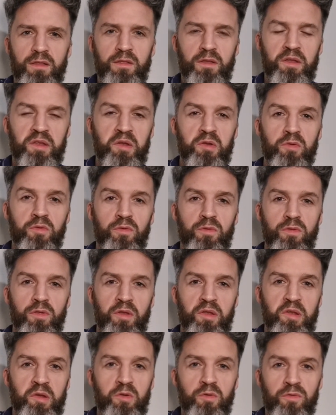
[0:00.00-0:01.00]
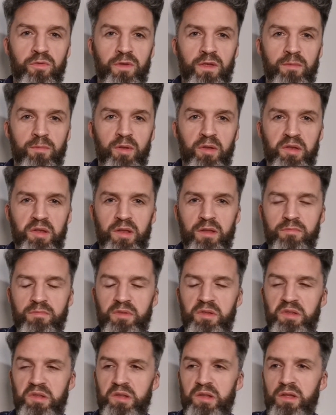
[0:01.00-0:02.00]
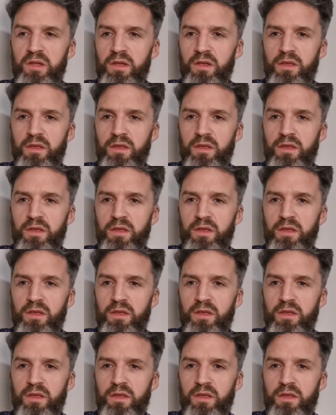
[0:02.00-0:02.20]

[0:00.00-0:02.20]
The Sufi Muslims,